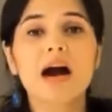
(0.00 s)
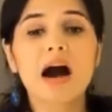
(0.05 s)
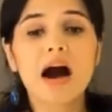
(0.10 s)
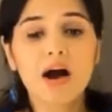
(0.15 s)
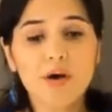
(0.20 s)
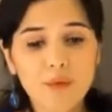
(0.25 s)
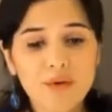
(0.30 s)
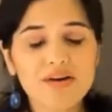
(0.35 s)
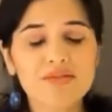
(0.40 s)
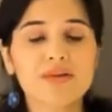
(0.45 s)

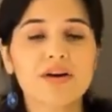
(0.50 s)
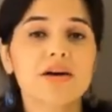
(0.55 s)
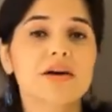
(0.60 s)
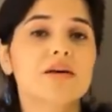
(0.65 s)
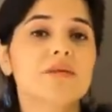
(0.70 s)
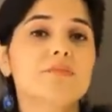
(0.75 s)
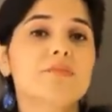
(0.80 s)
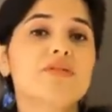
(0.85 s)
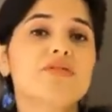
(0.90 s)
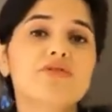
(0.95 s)

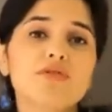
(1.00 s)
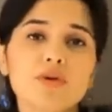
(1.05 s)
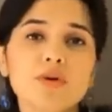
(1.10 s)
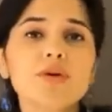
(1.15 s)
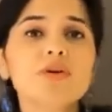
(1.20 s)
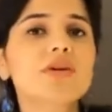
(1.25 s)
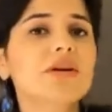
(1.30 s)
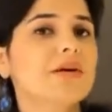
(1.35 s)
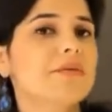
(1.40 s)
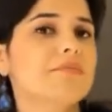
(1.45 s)
However, before
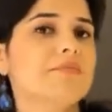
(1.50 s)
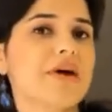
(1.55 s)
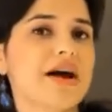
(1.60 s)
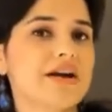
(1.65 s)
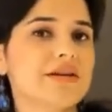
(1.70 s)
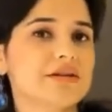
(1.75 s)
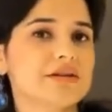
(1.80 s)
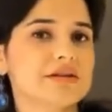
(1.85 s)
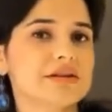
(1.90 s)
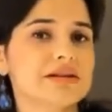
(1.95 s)
you get
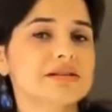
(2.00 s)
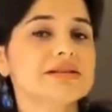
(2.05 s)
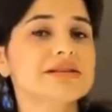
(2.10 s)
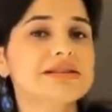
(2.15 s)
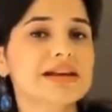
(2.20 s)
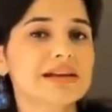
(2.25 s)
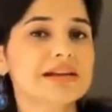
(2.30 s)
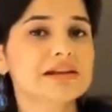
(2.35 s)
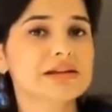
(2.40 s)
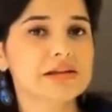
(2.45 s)
married and
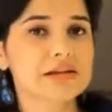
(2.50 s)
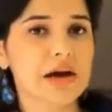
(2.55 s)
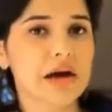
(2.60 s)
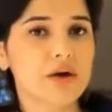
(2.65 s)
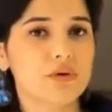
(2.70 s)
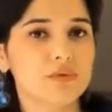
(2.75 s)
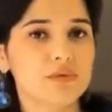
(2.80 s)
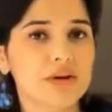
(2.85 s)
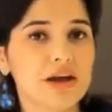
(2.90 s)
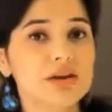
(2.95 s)
settle
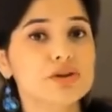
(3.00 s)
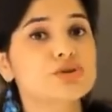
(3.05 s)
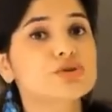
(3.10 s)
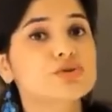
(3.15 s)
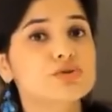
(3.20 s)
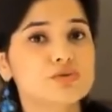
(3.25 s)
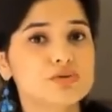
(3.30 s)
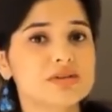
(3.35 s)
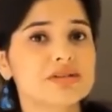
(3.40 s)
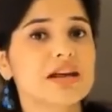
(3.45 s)
down and
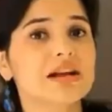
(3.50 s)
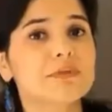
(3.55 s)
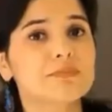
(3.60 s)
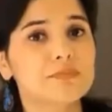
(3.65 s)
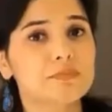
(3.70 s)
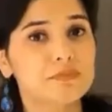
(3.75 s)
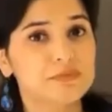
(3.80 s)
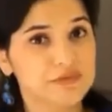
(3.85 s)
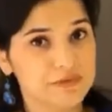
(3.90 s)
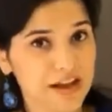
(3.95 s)
choose that
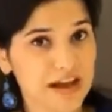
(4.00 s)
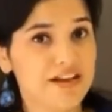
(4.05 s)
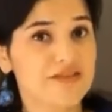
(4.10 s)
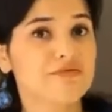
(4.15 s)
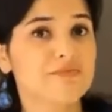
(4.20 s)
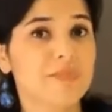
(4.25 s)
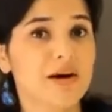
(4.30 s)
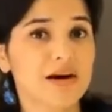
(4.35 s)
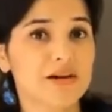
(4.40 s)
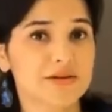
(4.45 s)

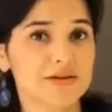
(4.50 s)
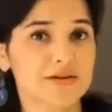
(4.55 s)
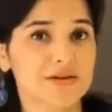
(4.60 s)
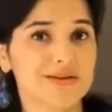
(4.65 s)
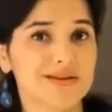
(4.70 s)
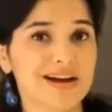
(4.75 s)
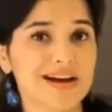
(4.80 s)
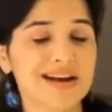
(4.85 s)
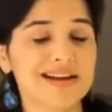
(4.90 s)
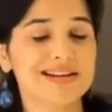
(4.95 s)
life
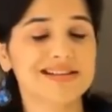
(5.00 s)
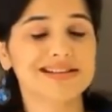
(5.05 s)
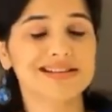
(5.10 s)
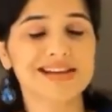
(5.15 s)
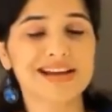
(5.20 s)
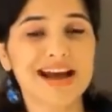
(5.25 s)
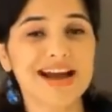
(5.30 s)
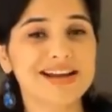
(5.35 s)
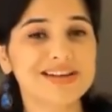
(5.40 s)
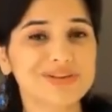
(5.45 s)
partner and
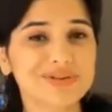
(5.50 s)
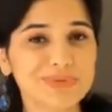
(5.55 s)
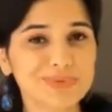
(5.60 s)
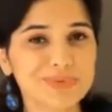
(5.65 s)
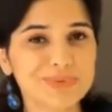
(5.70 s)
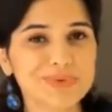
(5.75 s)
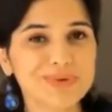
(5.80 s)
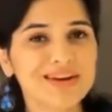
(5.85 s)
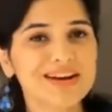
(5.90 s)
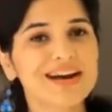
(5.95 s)
say I
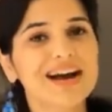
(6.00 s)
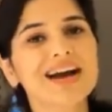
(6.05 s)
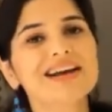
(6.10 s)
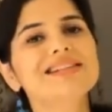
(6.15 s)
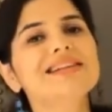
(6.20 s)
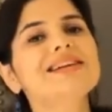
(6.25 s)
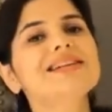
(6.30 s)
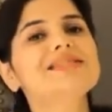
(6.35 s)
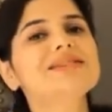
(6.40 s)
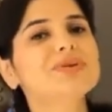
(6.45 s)
do, I
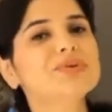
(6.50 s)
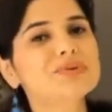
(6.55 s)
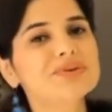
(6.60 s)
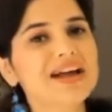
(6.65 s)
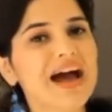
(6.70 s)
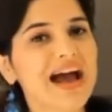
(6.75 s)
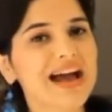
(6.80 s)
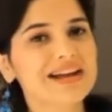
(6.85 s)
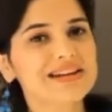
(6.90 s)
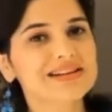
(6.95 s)
think it's a good
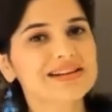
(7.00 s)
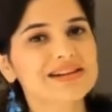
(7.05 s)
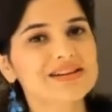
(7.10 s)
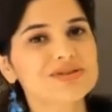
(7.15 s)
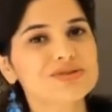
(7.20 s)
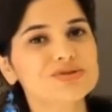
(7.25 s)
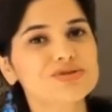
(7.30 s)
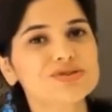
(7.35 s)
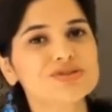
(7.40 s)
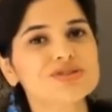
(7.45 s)

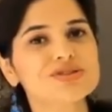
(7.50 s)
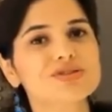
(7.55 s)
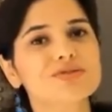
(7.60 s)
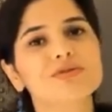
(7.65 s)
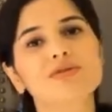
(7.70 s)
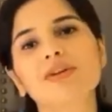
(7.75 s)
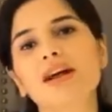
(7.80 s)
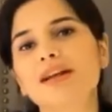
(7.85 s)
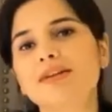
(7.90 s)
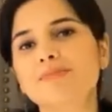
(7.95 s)
idea to just
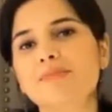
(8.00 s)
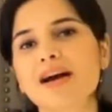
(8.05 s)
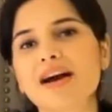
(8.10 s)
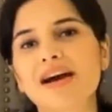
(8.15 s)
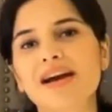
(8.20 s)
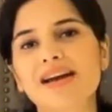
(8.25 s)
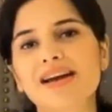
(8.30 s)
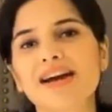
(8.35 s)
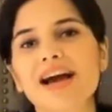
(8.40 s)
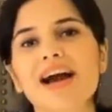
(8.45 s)
run
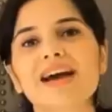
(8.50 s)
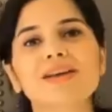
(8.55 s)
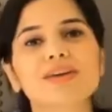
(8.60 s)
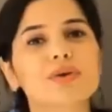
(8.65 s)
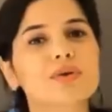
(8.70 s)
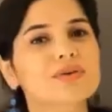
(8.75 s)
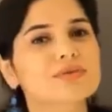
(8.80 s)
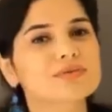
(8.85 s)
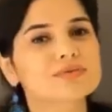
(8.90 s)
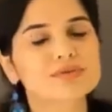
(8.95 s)
by
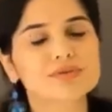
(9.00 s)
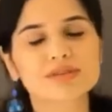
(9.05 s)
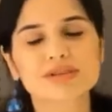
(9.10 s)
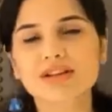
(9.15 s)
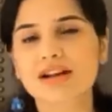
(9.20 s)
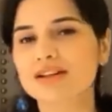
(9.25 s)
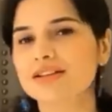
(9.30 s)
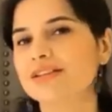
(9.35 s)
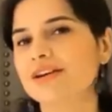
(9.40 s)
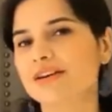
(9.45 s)
and
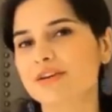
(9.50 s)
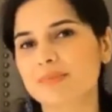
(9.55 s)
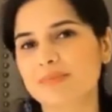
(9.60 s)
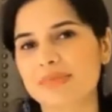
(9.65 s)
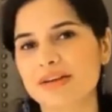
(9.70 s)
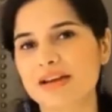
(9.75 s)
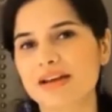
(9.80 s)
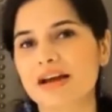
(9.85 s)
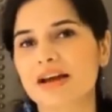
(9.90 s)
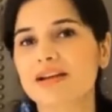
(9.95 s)
start
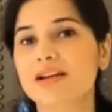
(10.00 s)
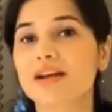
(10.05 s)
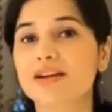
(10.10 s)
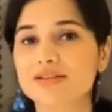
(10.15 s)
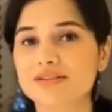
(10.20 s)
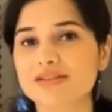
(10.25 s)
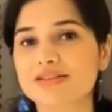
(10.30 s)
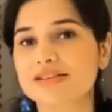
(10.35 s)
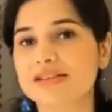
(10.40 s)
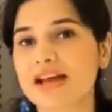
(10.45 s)
therapy and
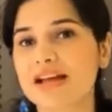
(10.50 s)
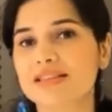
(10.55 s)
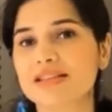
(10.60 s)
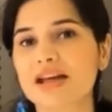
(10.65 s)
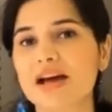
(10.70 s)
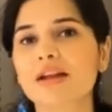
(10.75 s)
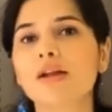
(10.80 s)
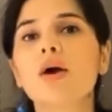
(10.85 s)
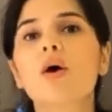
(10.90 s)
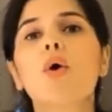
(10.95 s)
understand
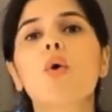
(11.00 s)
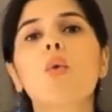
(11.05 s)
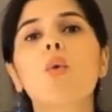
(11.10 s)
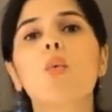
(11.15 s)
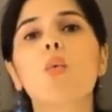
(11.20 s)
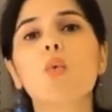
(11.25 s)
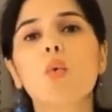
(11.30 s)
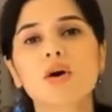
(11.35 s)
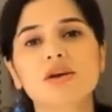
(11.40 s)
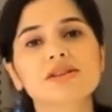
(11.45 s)
that
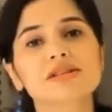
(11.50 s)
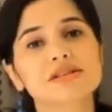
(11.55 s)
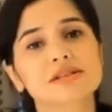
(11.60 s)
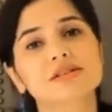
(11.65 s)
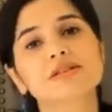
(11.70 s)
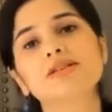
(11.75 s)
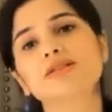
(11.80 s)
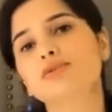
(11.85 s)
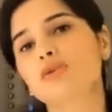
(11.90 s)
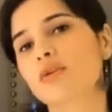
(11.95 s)
what is
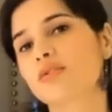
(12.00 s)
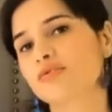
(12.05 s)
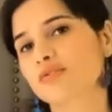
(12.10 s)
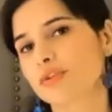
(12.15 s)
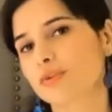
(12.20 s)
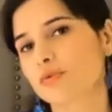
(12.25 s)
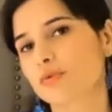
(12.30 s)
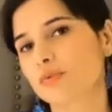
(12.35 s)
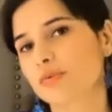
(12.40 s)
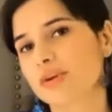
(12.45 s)
in store for
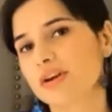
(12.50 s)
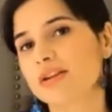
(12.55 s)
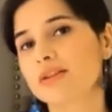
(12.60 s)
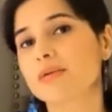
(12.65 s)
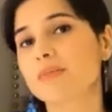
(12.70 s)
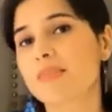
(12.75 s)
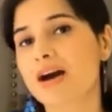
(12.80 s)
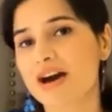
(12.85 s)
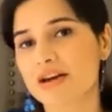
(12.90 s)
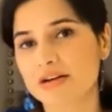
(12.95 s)
you in
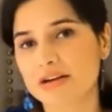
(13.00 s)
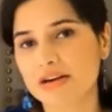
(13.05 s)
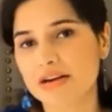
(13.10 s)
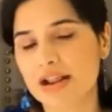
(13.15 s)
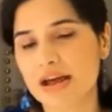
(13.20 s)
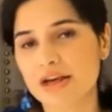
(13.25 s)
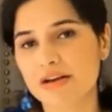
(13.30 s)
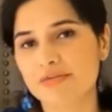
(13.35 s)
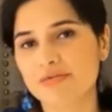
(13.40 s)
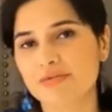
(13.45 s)
the married
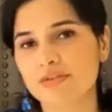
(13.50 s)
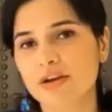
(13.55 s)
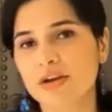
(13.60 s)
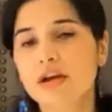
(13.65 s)
life.